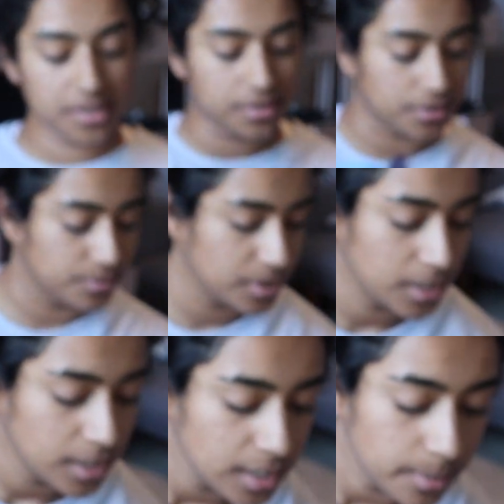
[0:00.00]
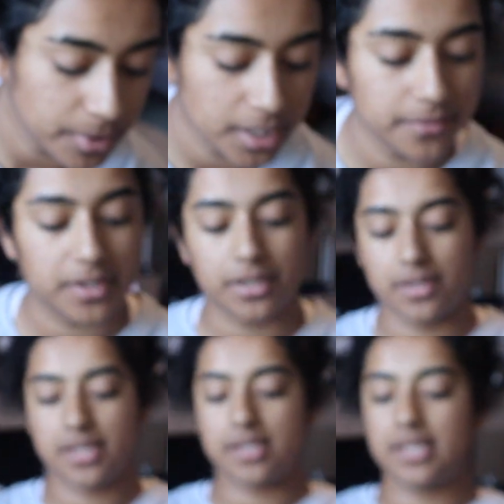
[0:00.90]
So I'm kind of
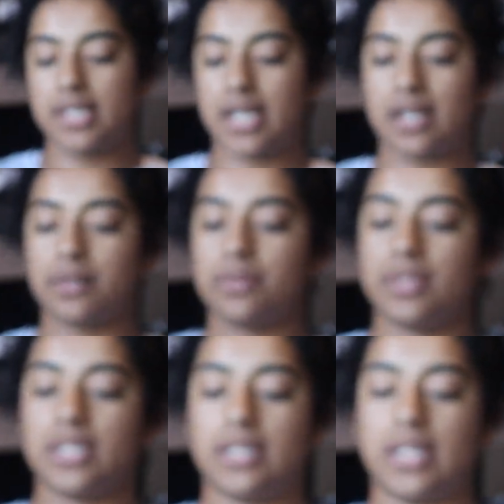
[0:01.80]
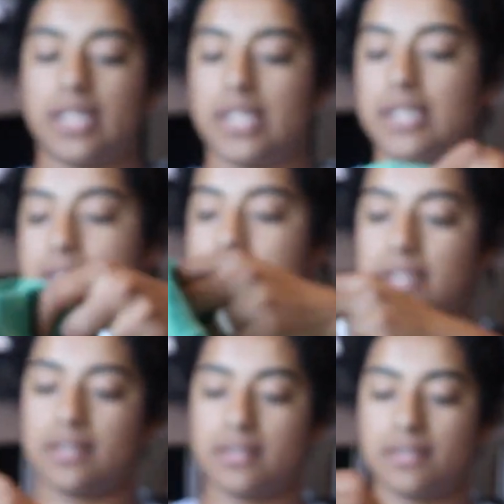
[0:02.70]
curious to see how the
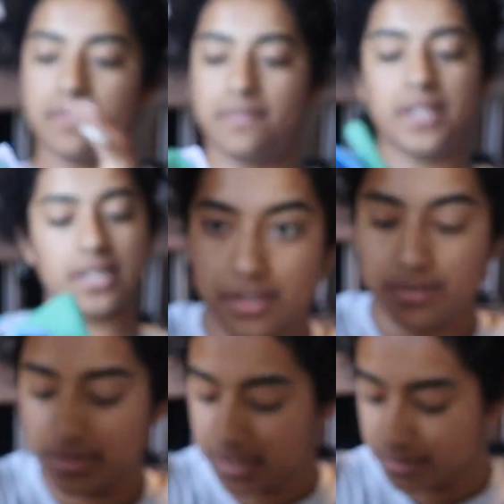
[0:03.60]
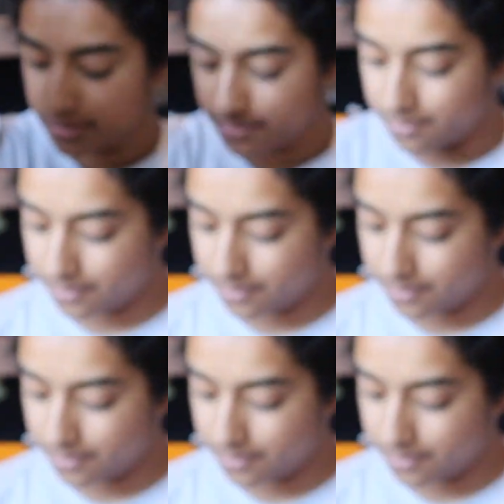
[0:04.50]
leggings fit cute together.